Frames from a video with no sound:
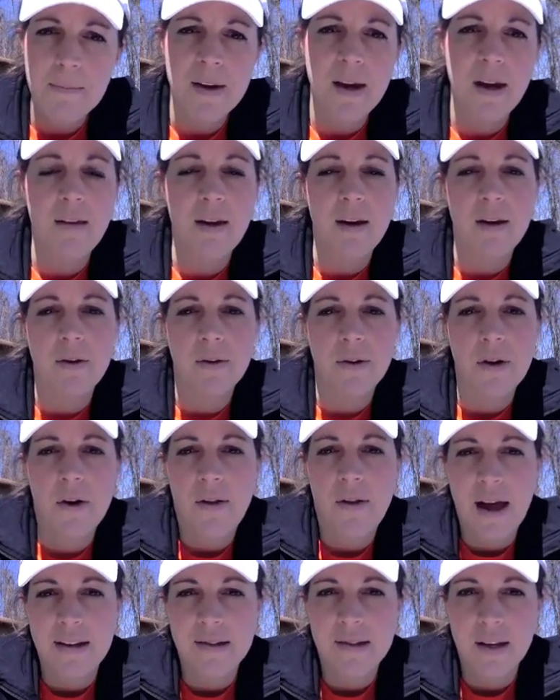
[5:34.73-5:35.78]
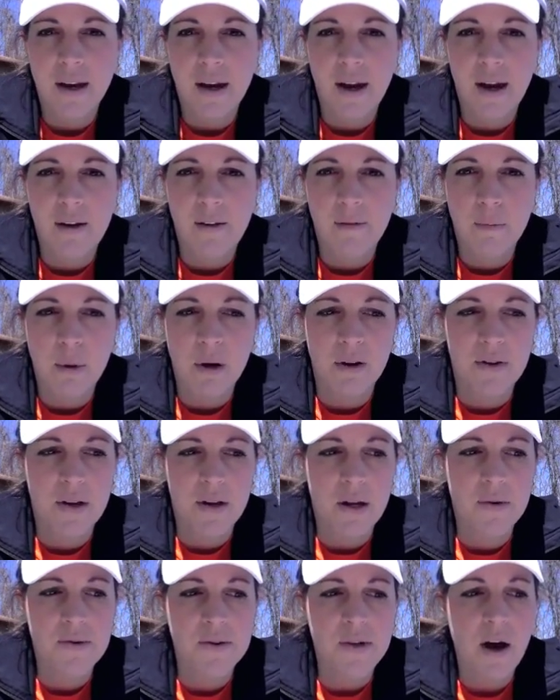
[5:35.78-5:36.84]
and then you'll know that's the kind of bird that
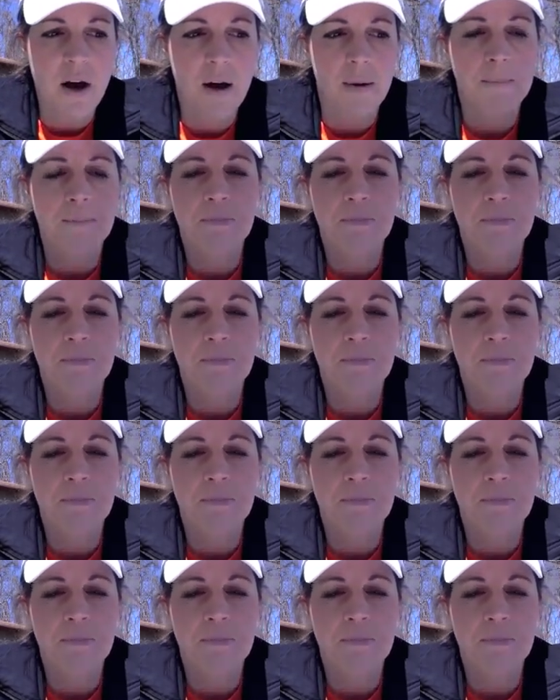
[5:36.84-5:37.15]
you saw.